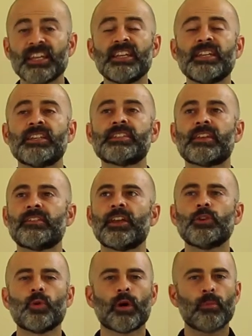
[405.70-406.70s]
is
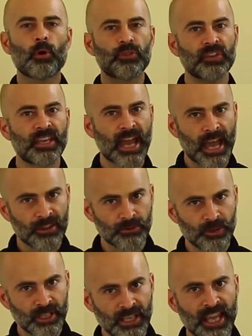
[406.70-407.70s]
that you are both
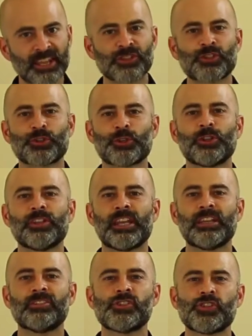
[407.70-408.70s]
gathering and
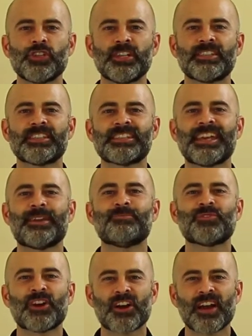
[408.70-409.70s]
circulating the Qi at the
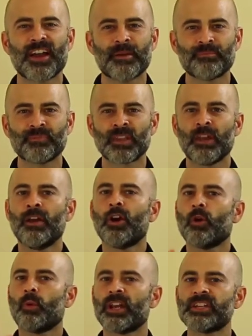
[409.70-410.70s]
same time.
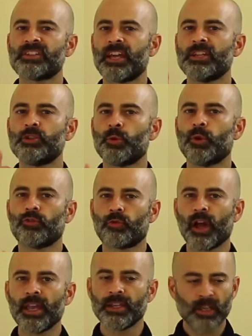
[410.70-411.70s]
When I say do it
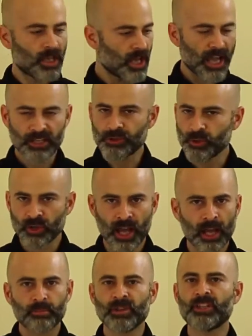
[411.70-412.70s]
right, I do
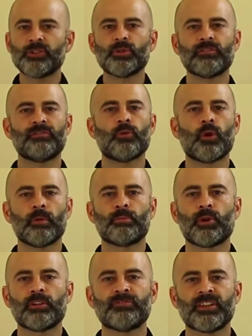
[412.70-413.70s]
not mean do the
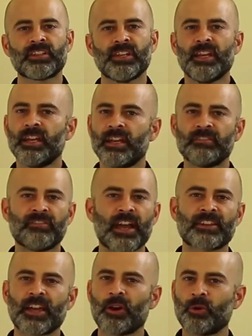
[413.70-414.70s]
form perfect. In
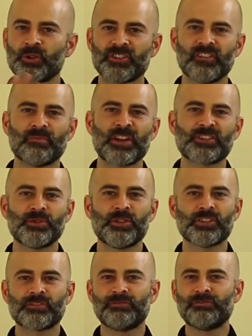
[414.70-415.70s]
fact, I always give my
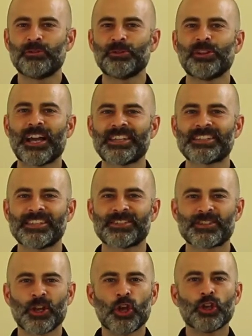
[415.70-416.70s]
students full
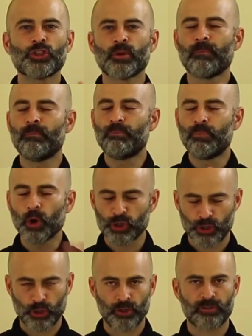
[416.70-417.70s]
license to
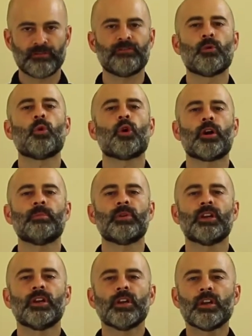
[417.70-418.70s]
butcher the form.
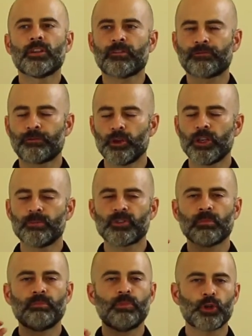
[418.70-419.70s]
The freedom
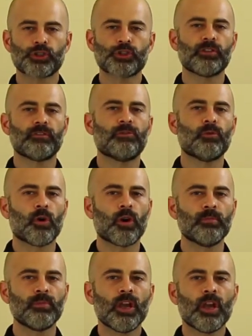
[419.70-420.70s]
to butcher the
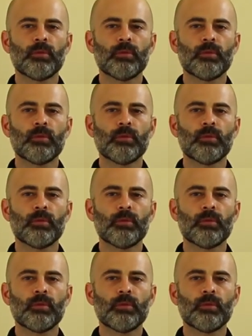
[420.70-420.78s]
form